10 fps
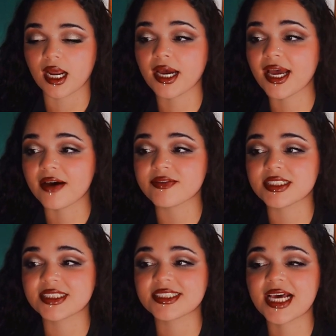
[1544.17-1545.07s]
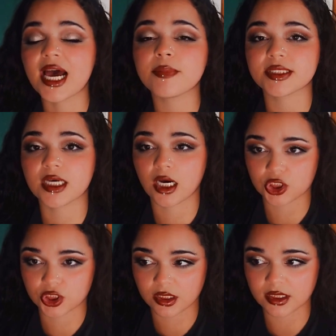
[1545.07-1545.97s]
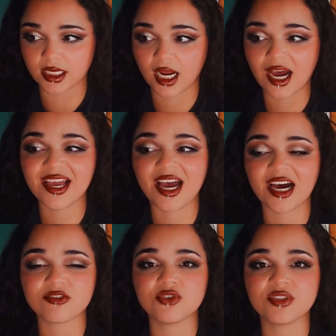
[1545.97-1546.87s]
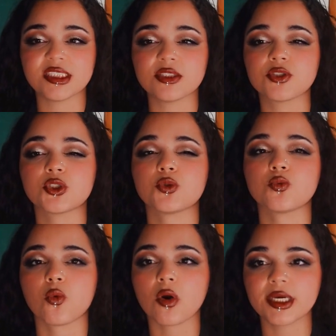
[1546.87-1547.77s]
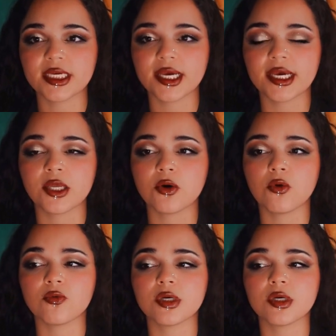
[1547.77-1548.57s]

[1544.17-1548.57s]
That I have to sabotage it, that I have to destroy it in,